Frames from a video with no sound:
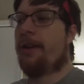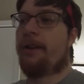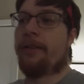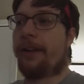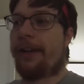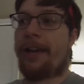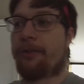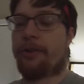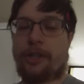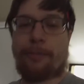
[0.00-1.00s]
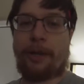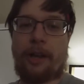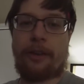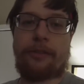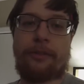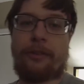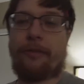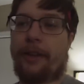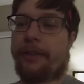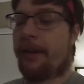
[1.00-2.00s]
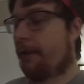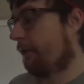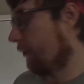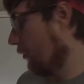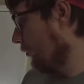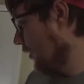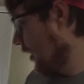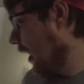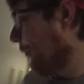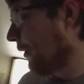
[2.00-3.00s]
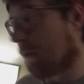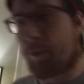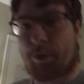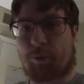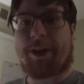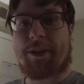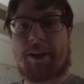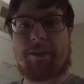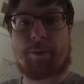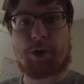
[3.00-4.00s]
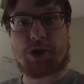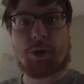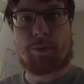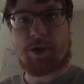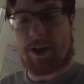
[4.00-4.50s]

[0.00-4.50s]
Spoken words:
like, extra shipping costs or stuff like that, so I picked up 3 things, and I'm going to show them to you